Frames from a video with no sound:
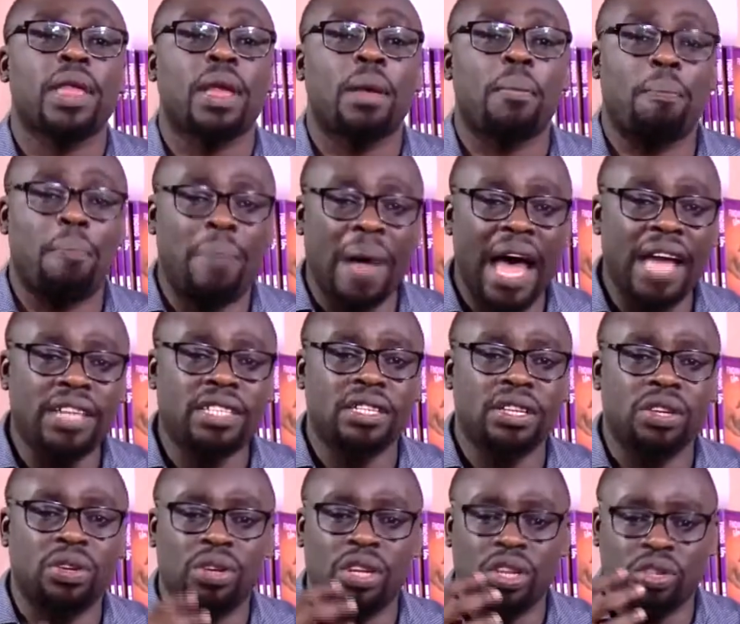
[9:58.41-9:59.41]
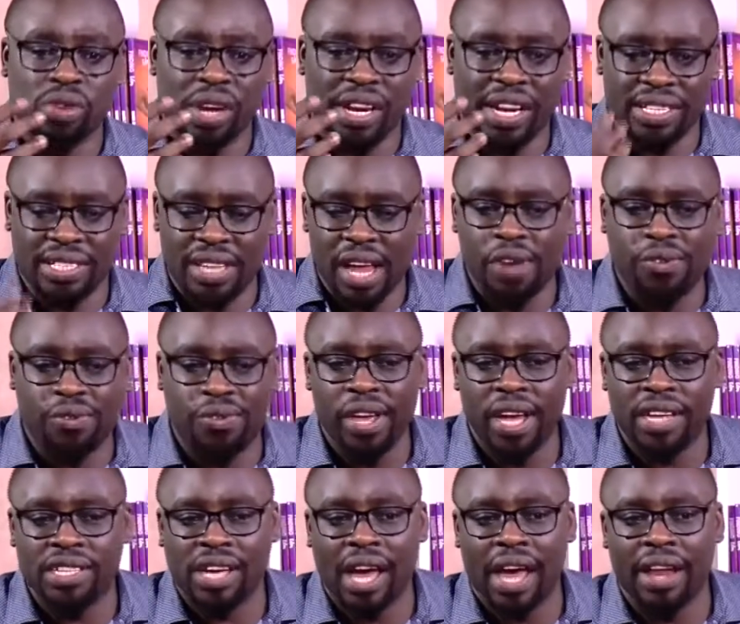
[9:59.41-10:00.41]
But you need to understand
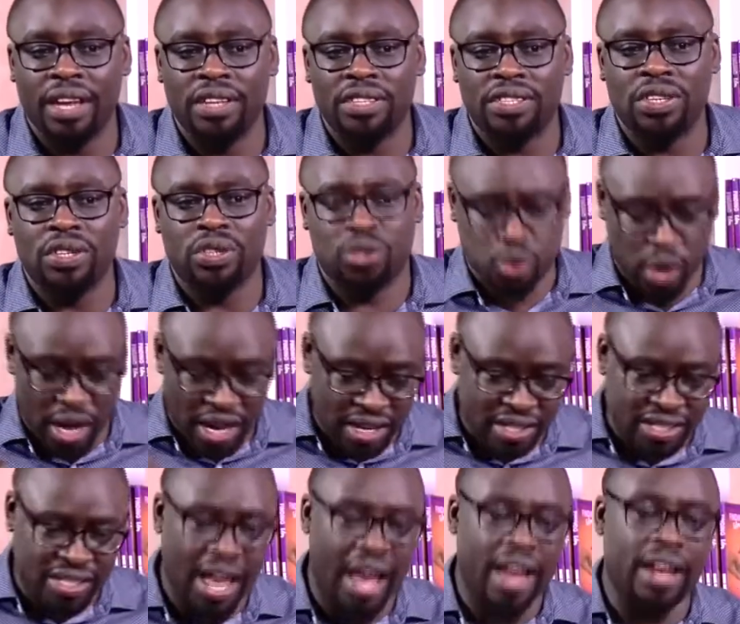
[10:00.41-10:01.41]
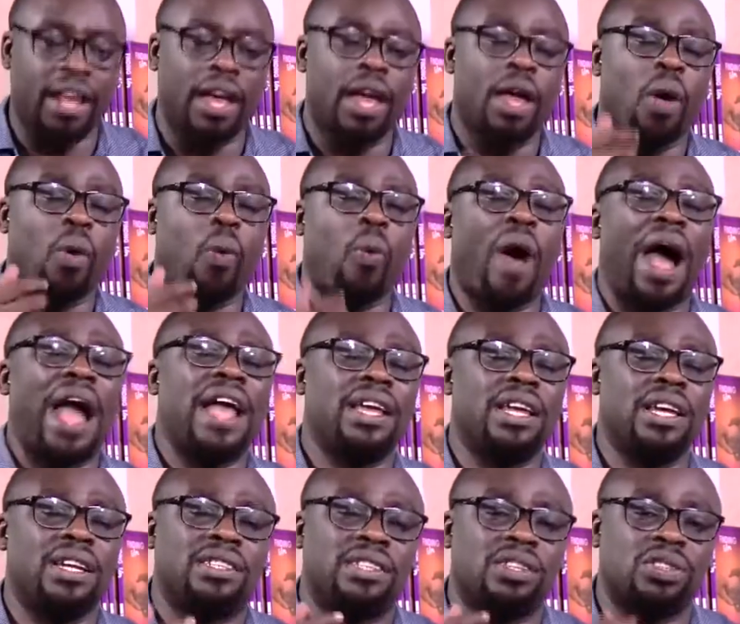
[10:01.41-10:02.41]
fiat currencies to understand why
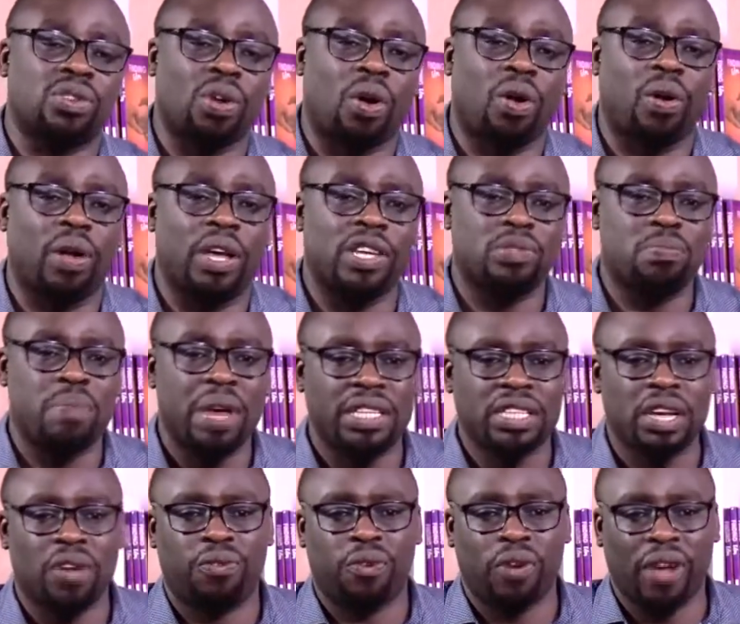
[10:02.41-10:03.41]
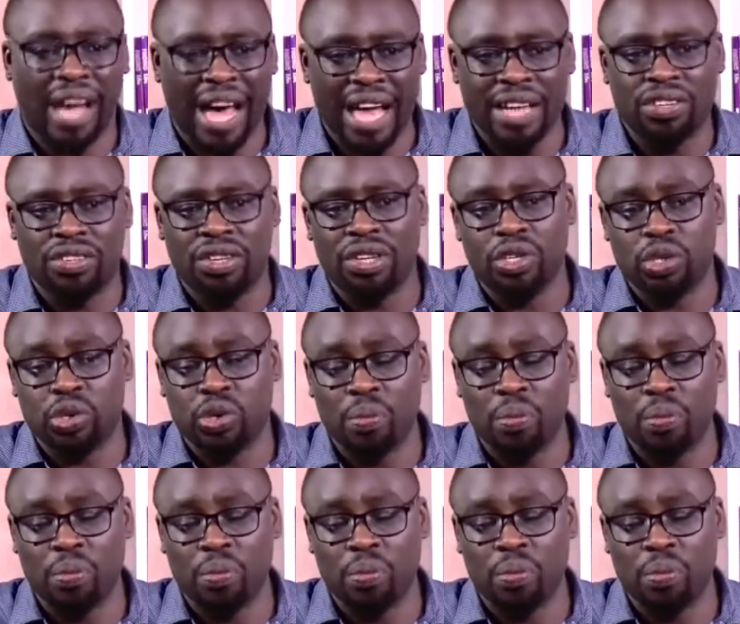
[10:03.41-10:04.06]
it is always better for countries to